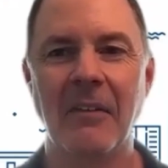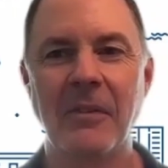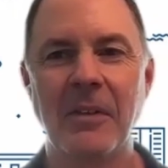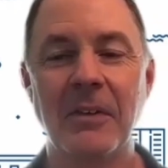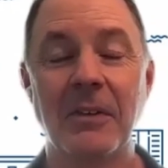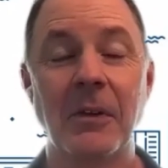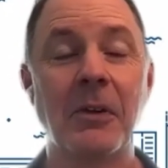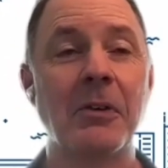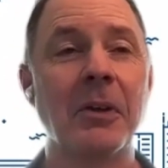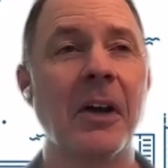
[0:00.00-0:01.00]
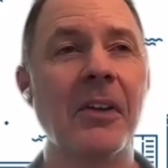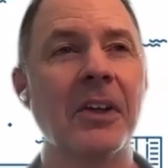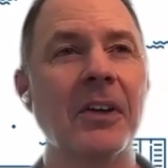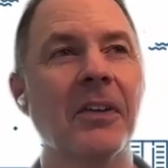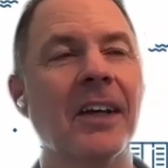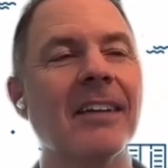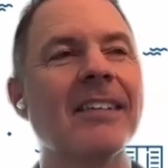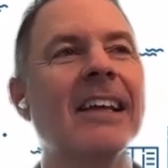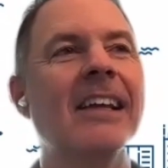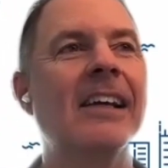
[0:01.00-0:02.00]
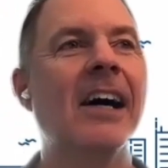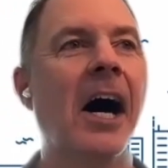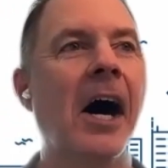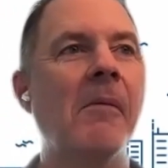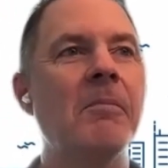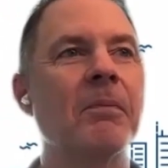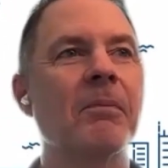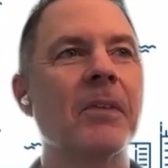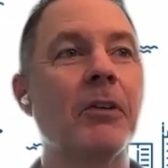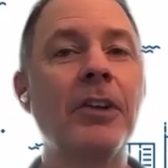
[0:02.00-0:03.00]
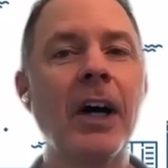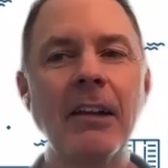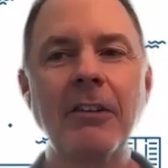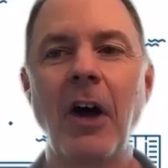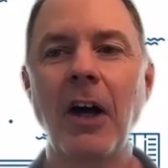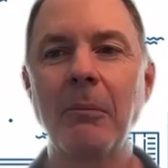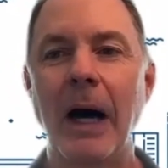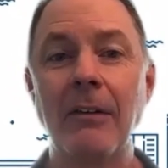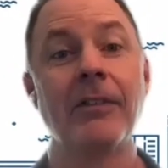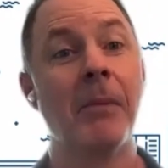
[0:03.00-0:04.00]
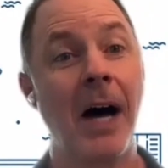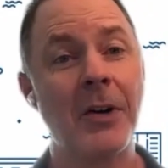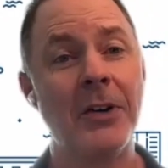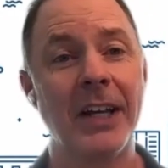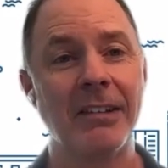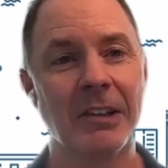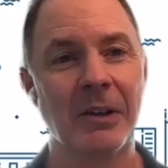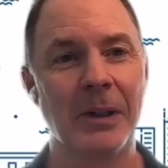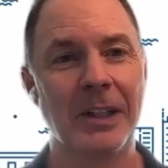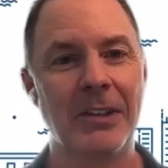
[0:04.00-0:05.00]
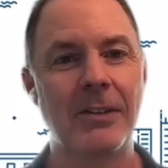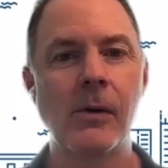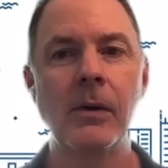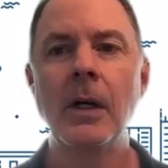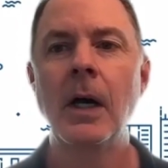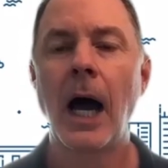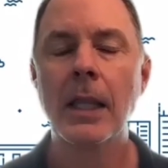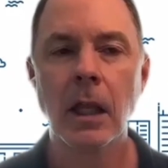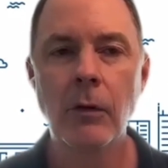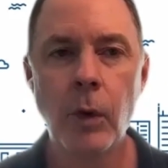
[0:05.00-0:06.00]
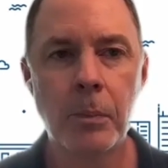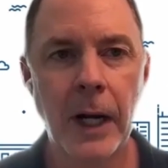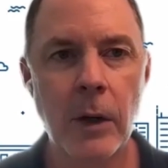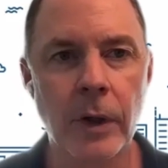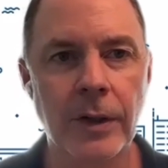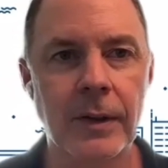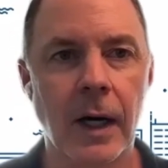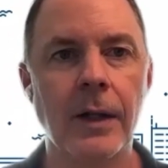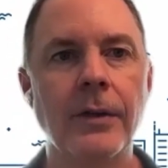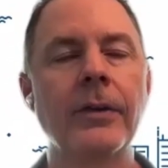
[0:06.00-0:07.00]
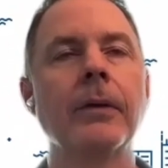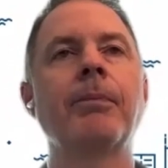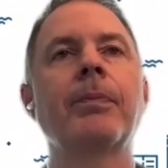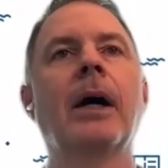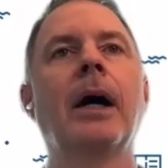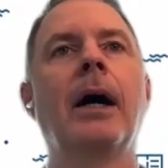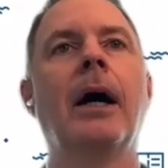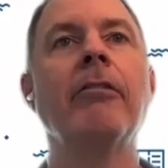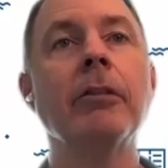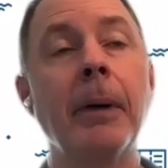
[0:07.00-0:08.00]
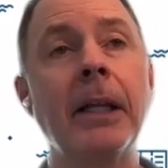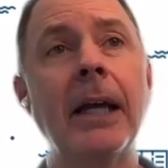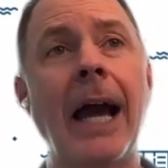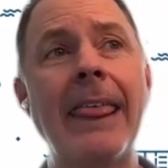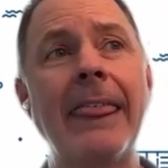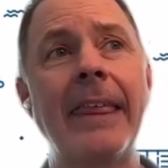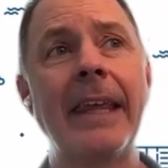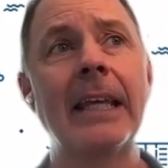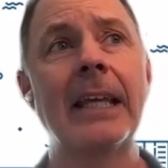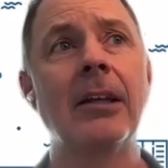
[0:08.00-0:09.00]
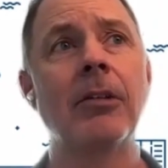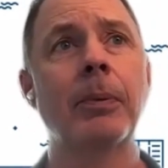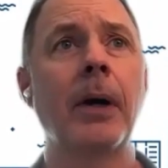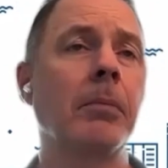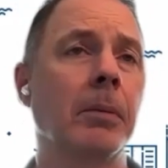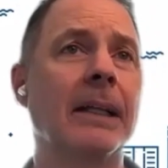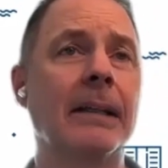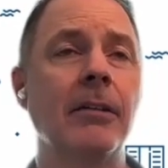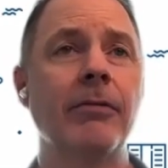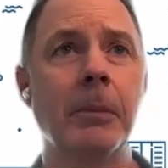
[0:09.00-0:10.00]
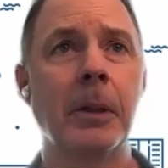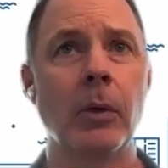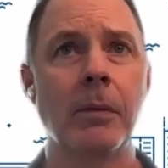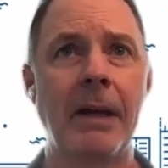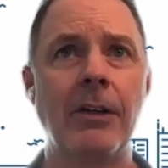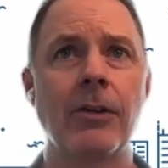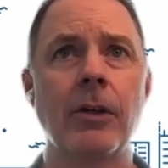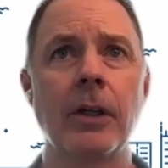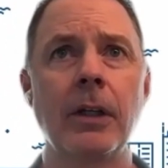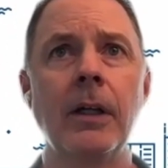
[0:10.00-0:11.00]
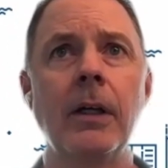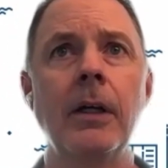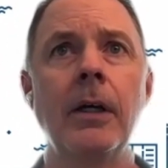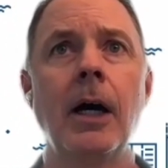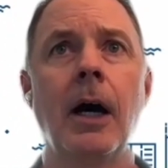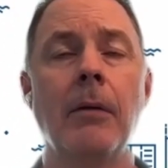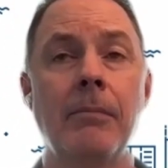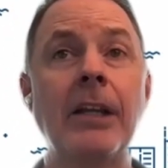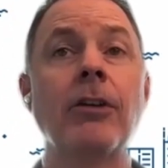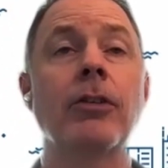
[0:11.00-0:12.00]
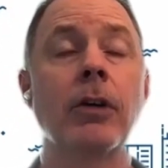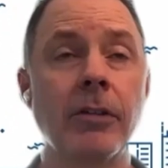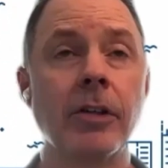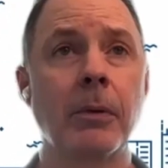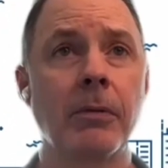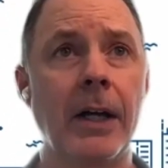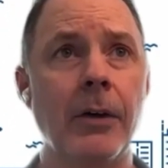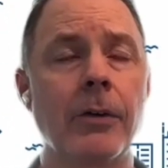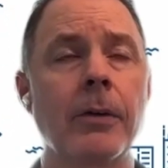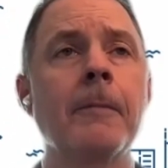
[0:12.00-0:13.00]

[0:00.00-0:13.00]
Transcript: Those truly are the good old days. So Doug, let's talk about the modern days a little bit. So I love what Brightworks does. Everybody, I think, is probably at least familiar with managed security, managed service providers.